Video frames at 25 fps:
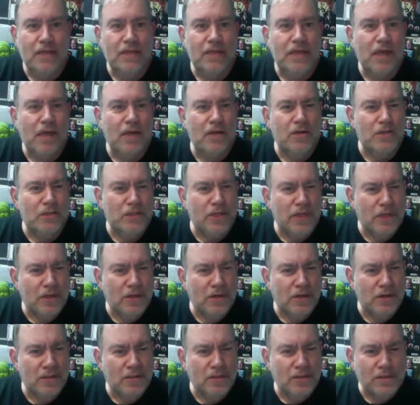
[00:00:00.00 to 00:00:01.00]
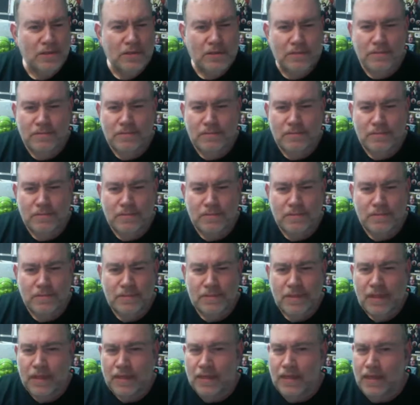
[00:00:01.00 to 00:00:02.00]
Tyler Childers.
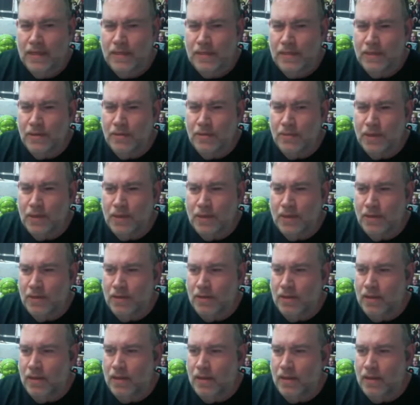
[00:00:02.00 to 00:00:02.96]
I can't think right now.